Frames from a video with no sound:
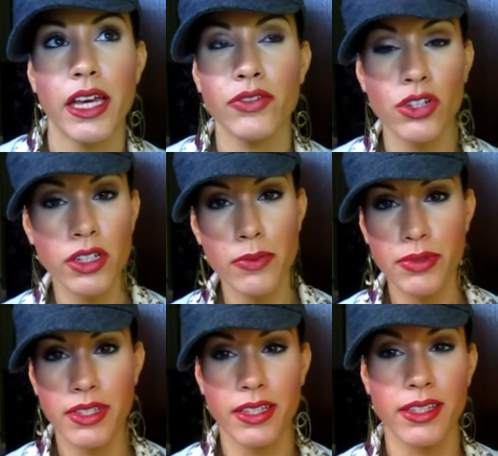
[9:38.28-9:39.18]
your
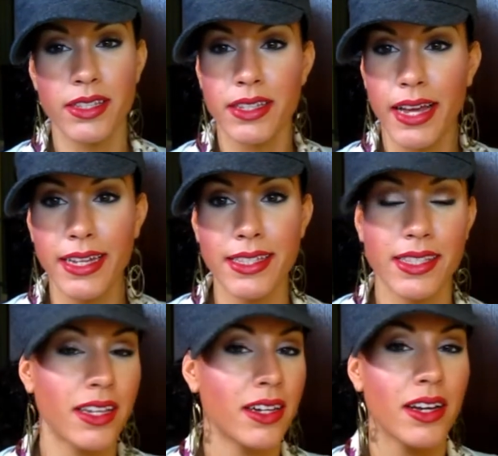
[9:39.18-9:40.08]
lips this
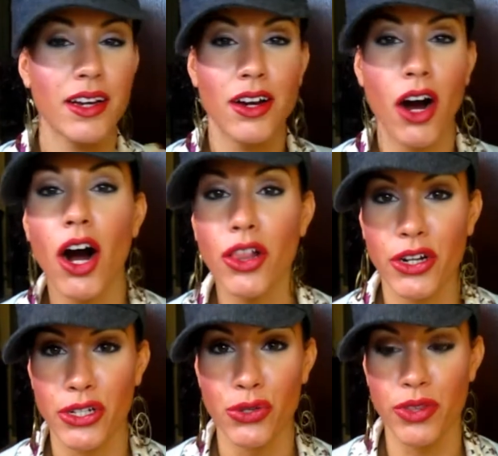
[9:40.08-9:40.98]
nice
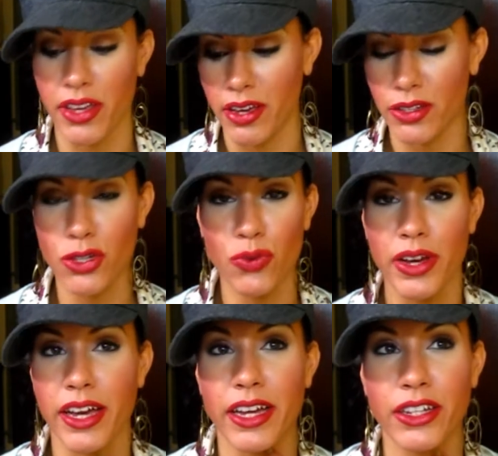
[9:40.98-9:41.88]
color to it.
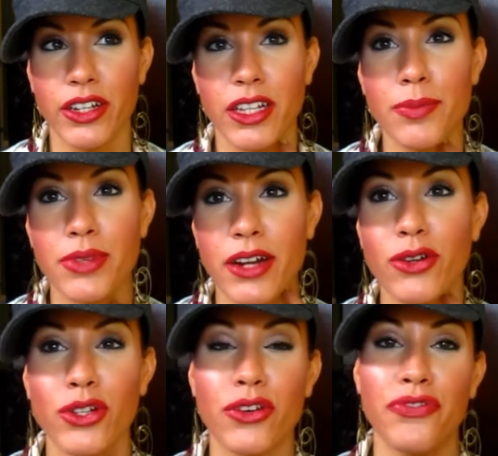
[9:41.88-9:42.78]
Your lips, I
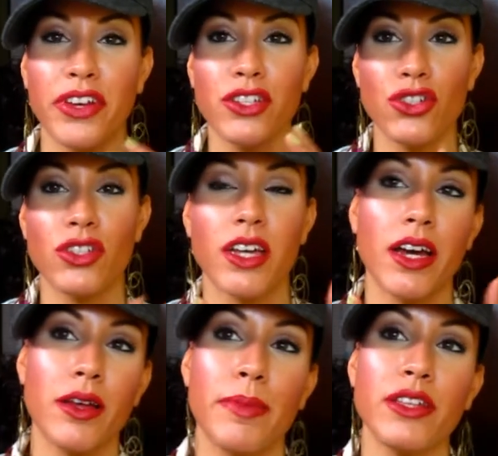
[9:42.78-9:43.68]
don't know, your face just
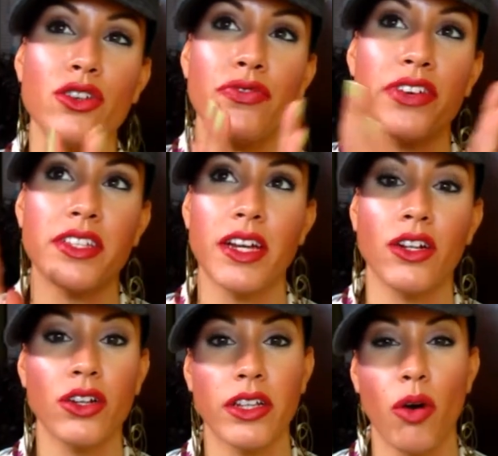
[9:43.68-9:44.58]
kind of, it makes your face kind
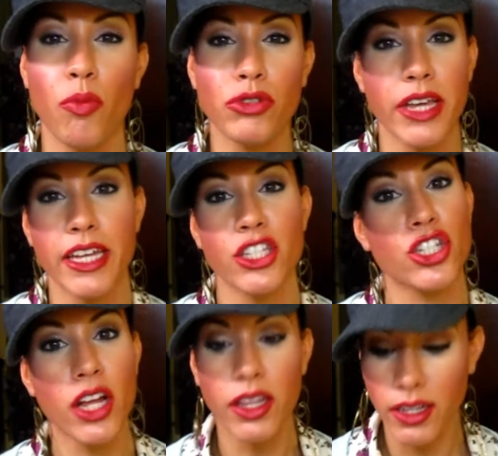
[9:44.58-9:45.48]
of look almost
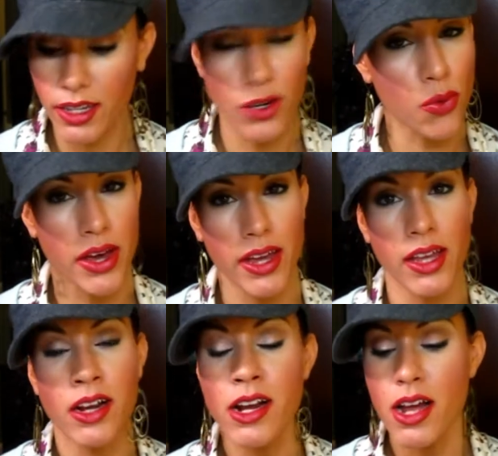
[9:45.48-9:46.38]
angelic in a way.
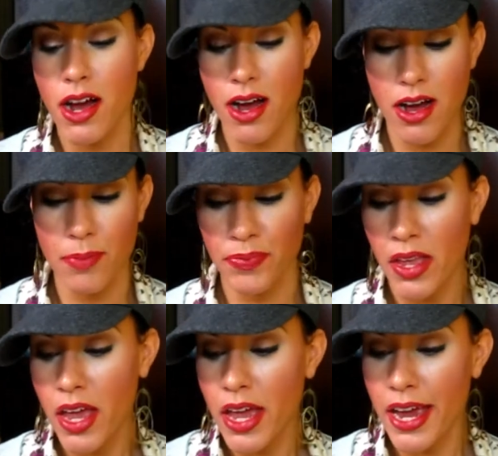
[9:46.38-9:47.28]

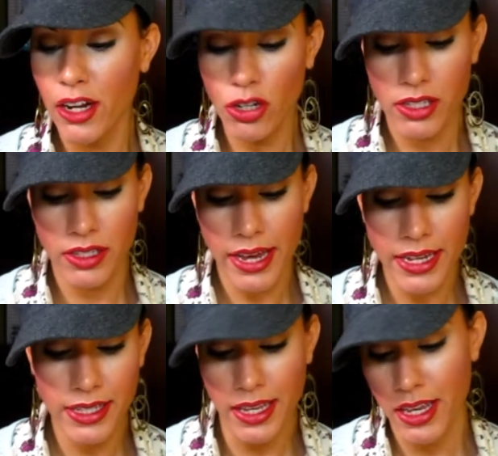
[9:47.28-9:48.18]
It looks
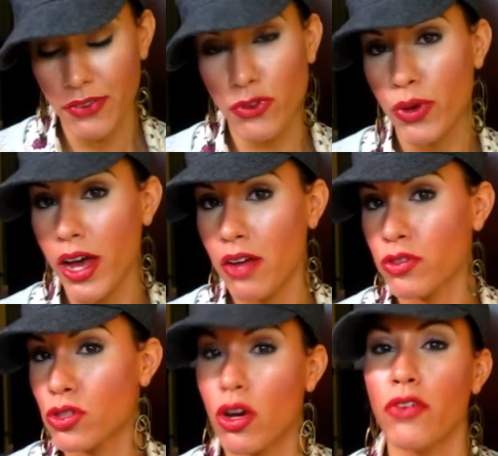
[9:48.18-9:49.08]
nice if you have
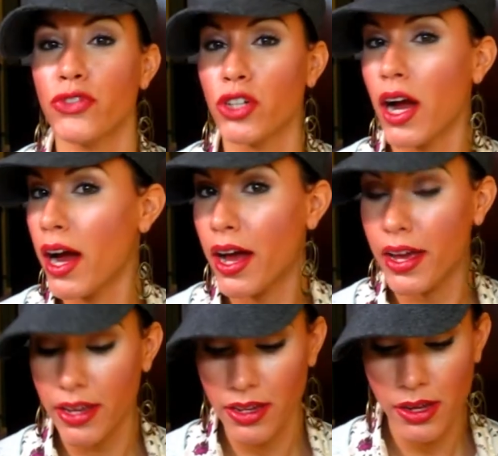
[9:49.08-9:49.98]
a softer
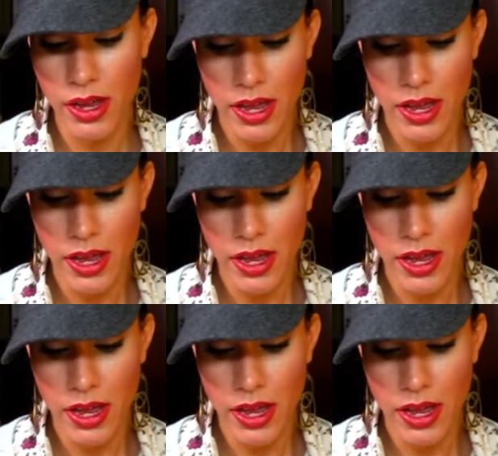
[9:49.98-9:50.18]
eye,